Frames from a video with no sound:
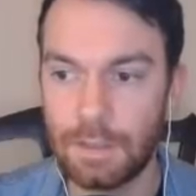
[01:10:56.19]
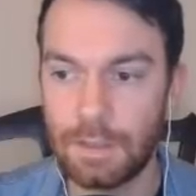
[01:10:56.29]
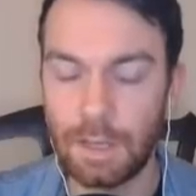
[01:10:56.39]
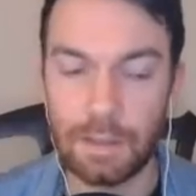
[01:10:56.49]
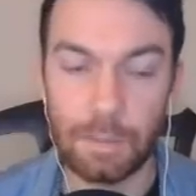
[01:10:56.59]

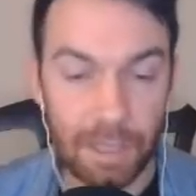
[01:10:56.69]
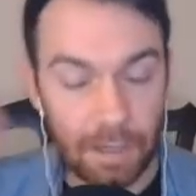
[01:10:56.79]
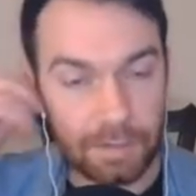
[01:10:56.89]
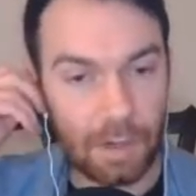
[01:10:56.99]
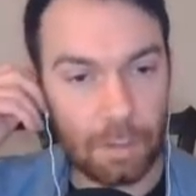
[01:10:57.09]
the big
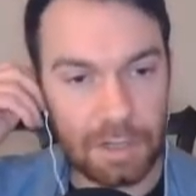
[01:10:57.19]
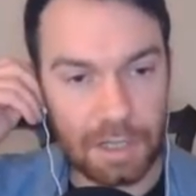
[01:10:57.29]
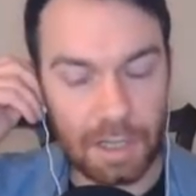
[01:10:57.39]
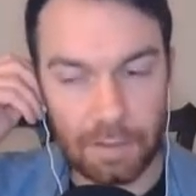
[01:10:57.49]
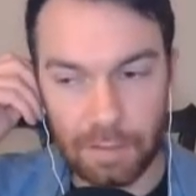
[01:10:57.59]
guys are
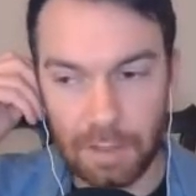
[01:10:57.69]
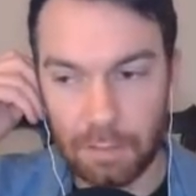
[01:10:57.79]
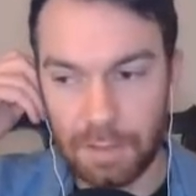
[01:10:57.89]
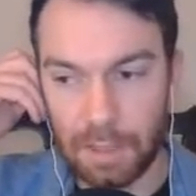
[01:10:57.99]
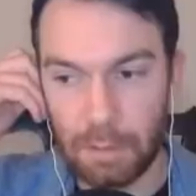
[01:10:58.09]
watching. So you
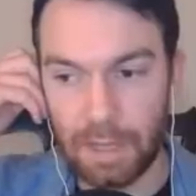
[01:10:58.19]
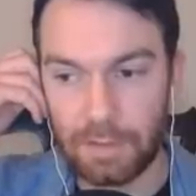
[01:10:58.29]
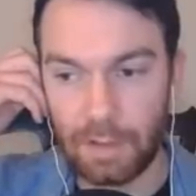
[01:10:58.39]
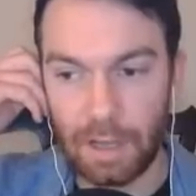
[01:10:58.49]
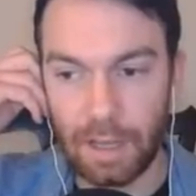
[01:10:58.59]
have the US